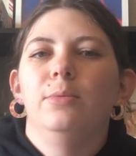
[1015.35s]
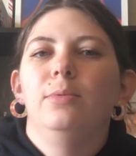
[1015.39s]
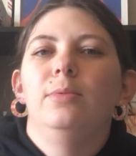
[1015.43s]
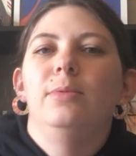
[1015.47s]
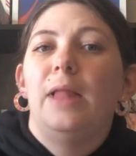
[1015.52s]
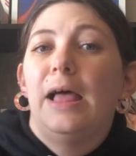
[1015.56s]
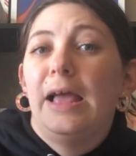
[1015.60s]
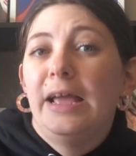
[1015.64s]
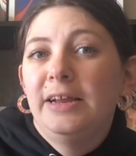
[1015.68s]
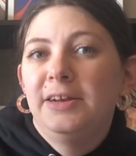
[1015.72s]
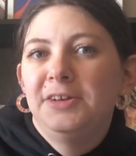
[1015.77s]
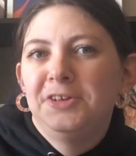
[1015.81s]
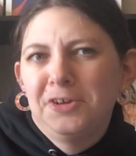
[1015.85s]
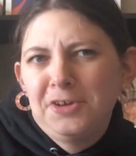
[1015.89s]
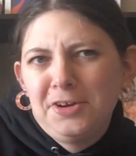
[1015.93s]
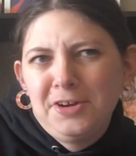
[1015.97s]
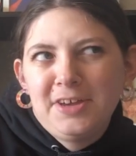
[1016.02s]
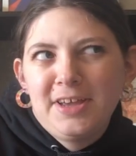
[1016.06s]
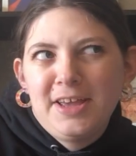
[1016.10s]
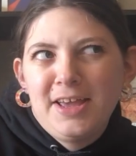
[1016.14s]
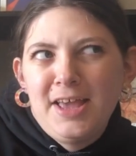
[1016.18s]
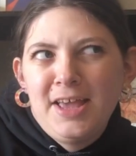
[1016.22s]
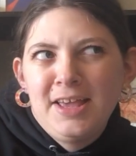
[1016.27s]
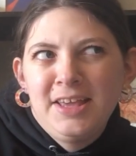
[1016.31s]
light
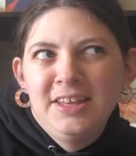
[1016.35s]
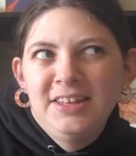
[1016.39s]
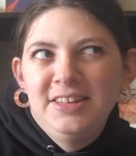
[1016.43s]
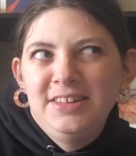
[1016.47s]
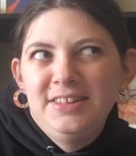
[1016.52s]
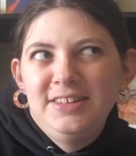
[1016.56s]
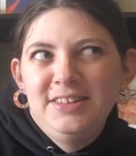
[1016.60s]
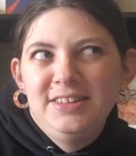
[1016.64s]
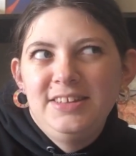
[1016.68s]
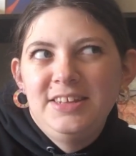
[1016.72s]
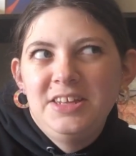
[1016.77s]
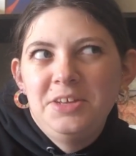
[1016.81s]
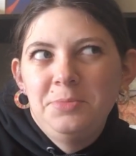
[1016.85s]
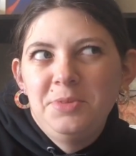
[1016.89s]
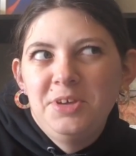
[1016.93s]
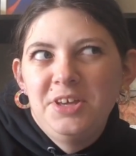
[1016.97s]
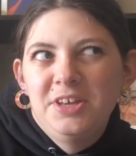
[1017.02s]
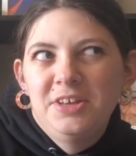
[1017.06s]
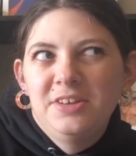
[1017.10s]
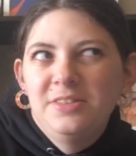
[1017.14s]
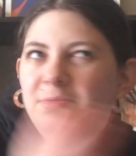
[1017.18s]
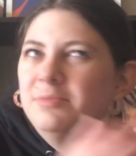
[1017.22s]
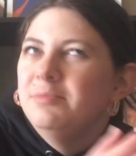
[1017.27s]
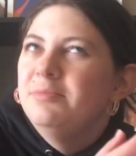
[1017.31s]
dark
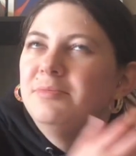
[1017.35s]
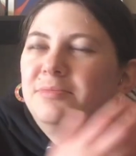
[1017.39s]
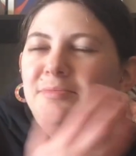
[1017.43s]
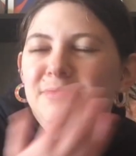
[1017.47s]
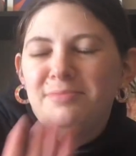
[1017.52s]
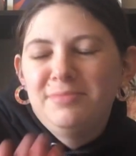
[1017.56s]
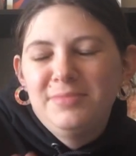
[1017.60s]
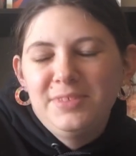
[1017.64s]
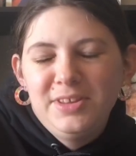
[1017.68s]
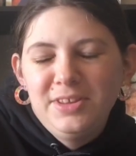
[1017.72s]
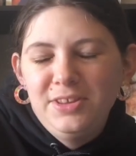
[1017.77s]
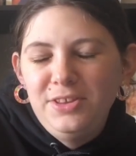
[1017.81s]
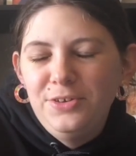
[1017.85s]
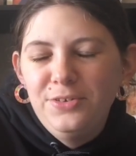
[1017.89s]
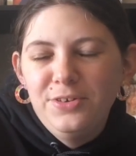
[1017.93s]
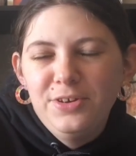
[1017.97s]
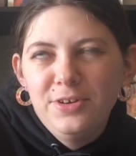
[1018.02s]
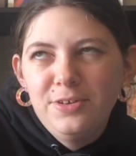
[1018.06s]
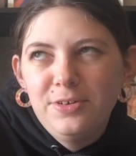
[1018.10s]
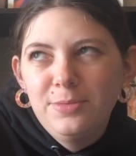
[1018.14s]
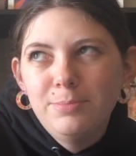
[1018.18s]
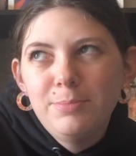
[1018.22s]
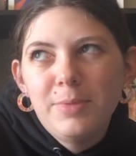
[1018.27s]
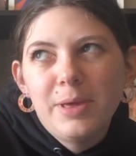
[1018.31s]
academia? You could
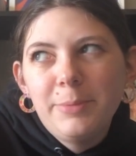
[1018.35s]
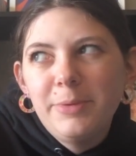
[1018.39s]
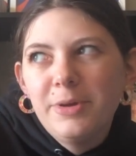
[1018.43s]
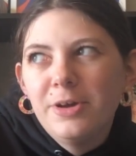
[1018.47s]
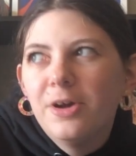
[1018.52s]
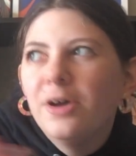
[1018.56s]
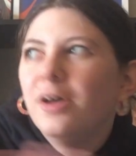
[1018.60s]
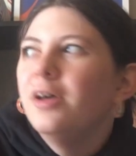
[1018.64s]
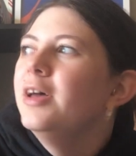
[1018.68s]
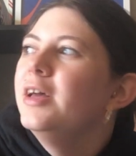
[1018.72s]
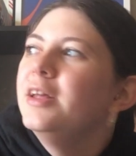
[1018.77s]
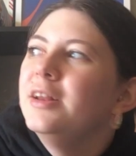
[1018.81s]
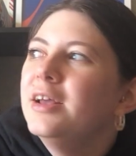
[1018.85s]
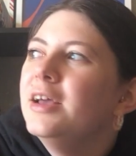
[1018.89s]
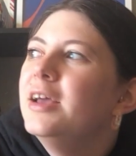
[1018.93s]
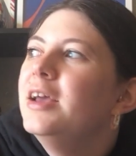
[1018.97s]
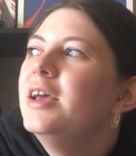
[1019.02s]
maybe call it.